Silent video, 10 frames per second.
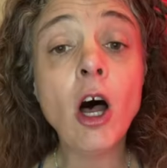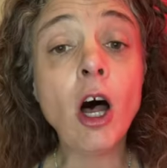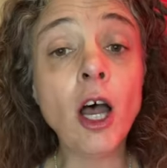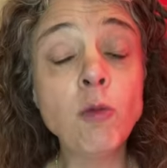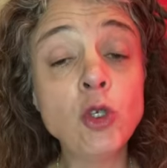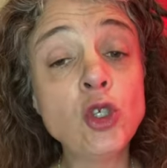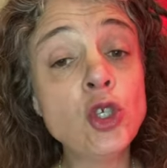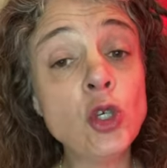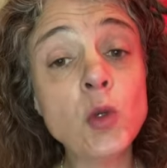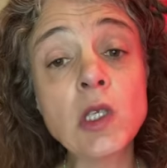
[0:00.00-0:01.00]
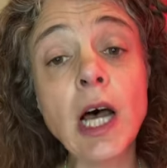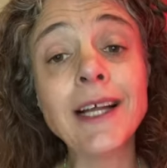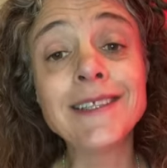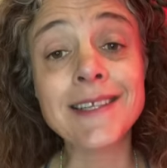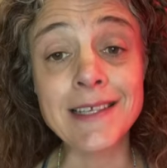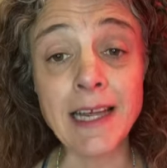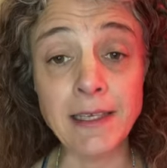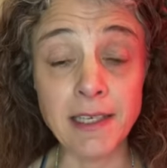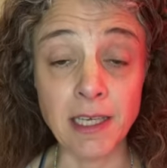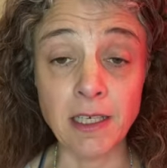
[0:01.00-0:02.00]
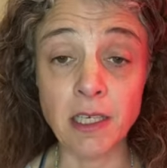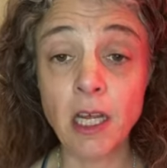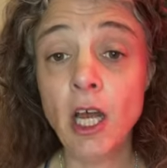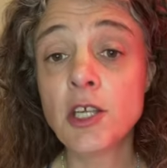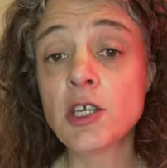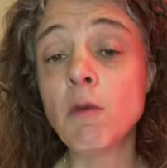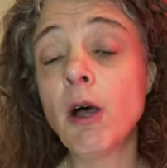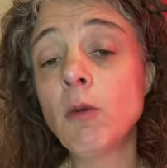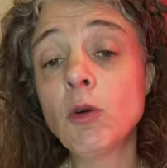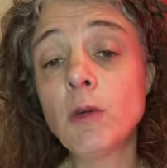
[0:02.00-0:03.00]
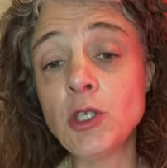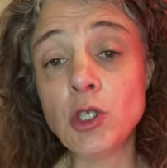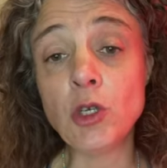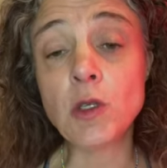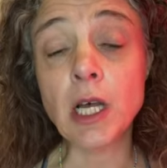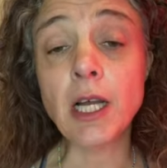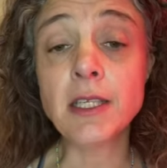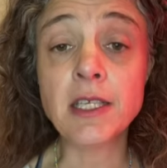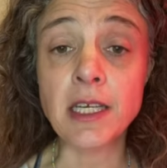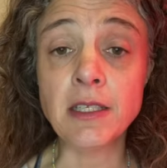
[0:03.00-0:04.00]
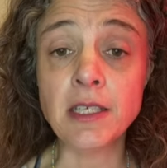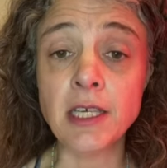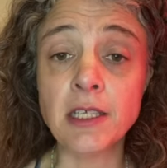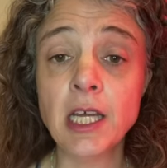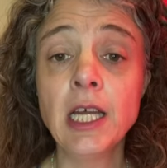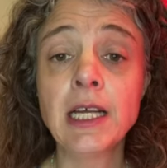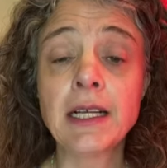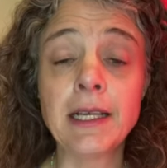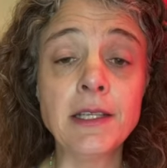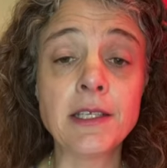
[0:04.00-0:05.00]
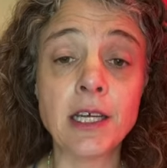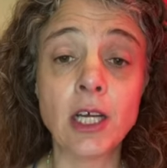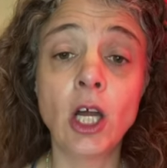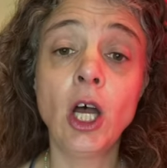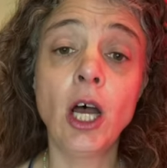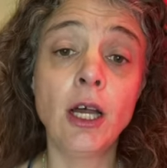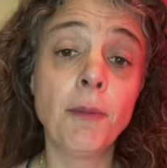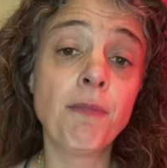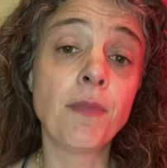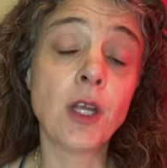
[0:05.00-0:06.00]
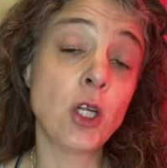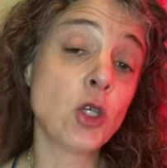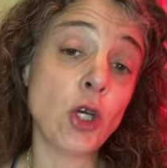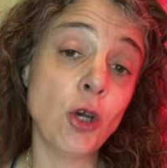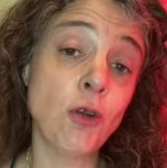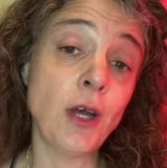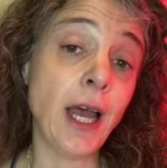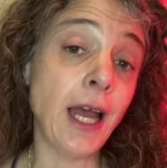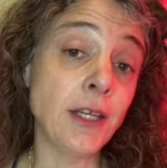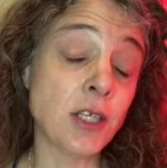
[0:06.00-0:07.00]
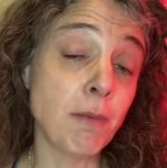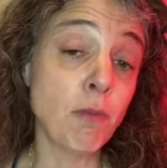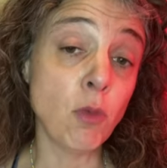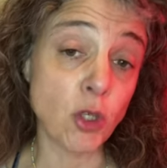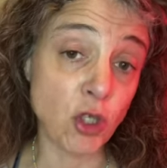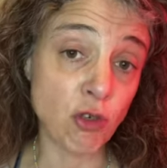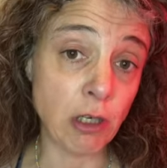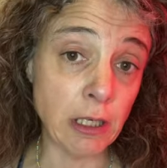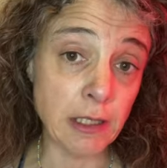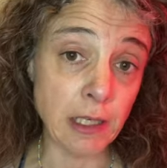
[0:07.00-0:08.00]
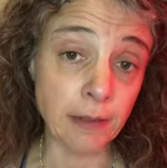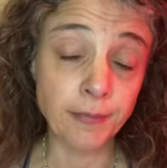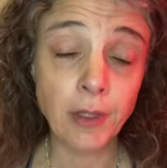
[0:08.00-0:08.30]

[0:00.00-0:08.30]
I would choose unscented. So I would always choose unscented cleanser, toner and moisturiser.